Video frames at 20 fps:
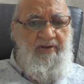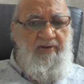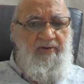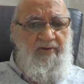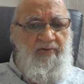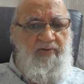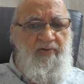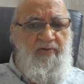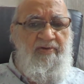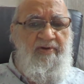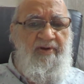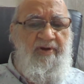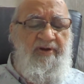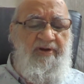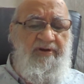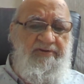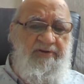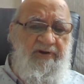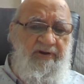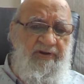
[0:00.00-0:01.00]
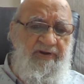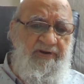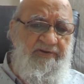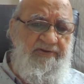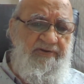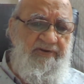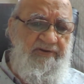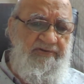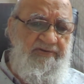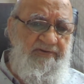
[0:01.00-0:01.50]
No religion
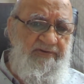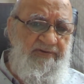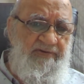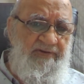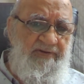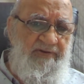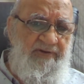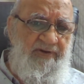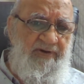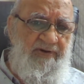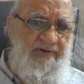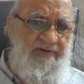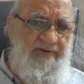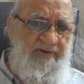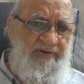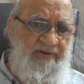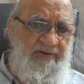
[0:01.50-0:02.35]
teaches that